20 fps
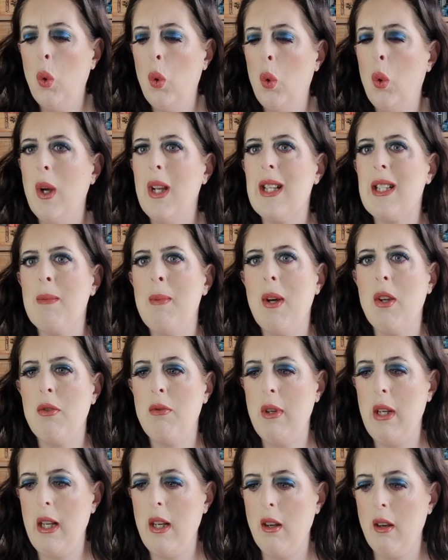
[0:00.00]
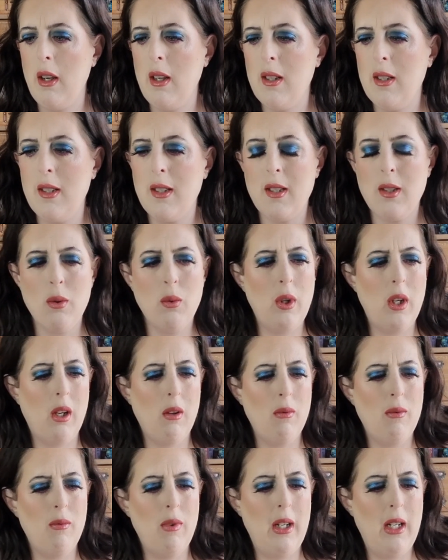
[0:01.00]
Ooh, it smells really
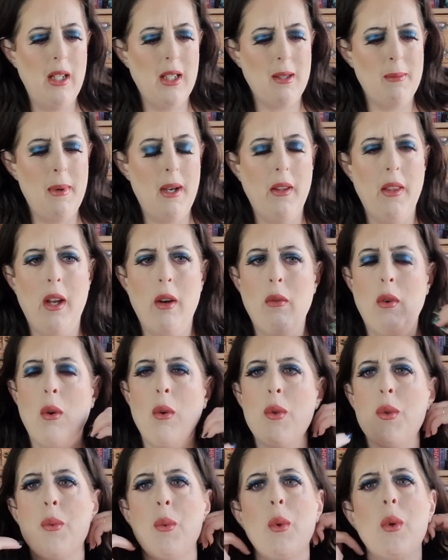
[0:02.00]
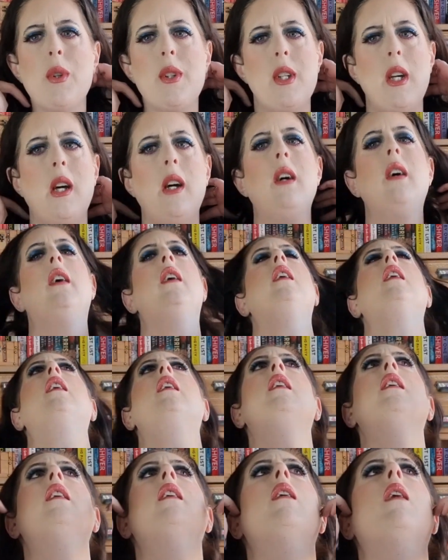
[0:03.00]
nice. We can really smell that rose water.
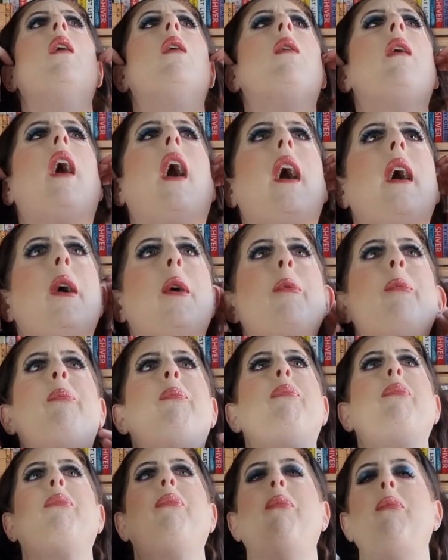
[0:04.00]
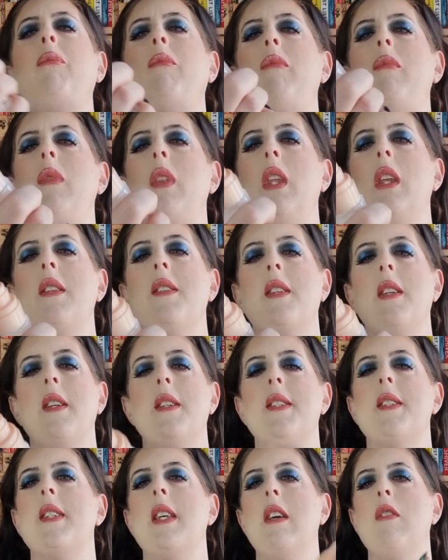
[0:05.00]
Okay,
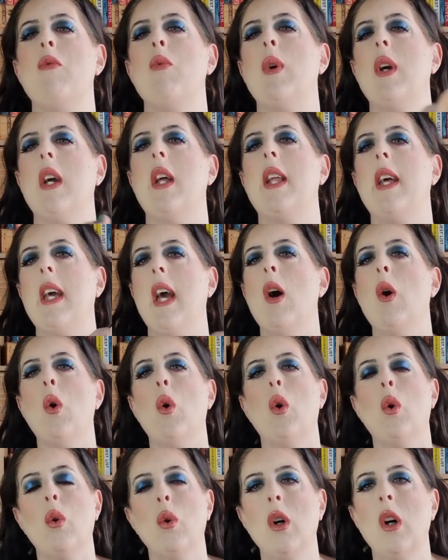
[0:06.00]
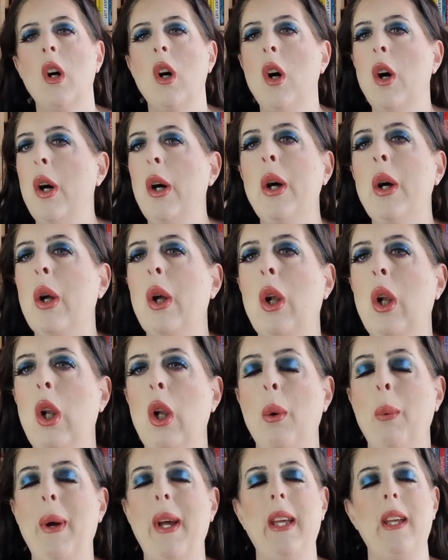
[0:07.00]
so let's see if we're going to get all
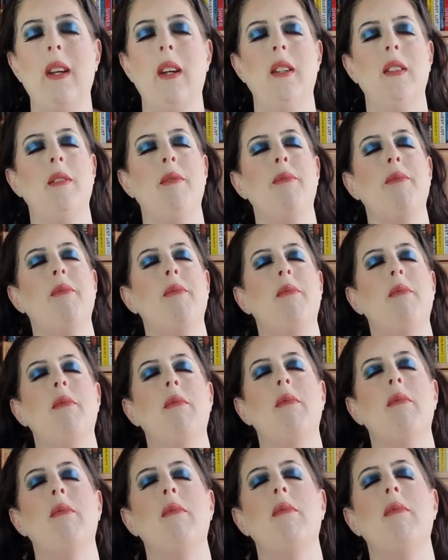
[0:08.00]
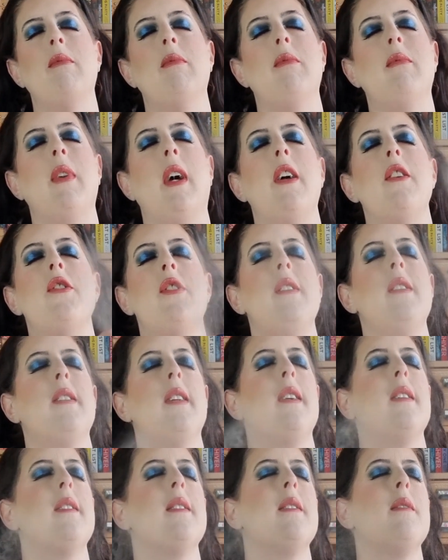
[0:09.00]
glowy,
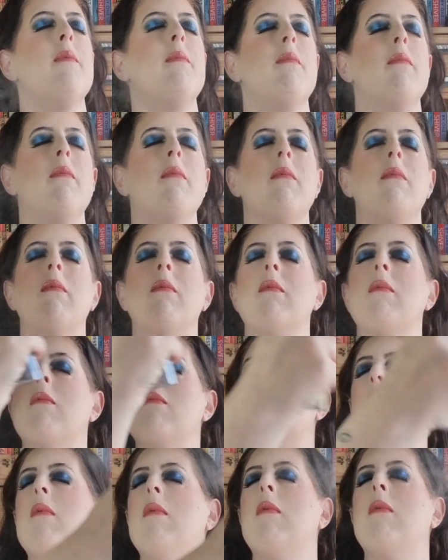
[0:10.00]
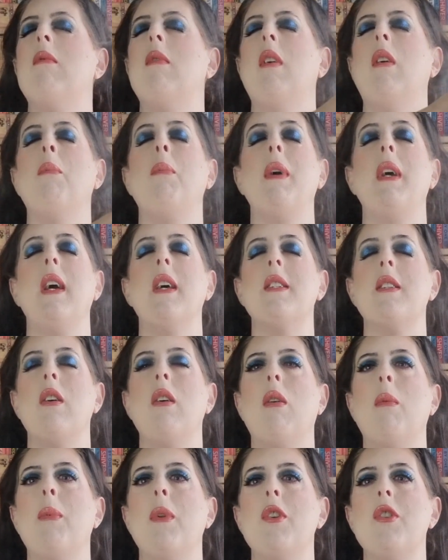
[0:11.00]
as she says. Oh,
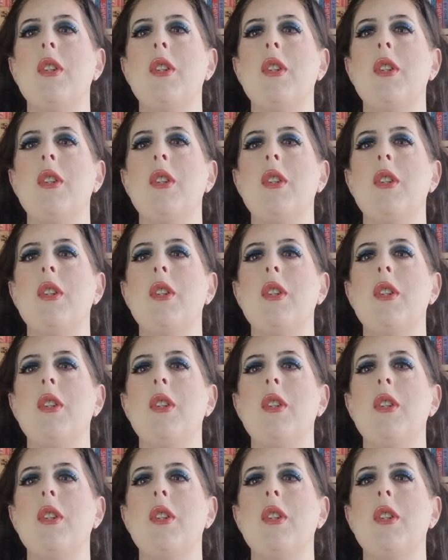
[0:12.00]
P.S.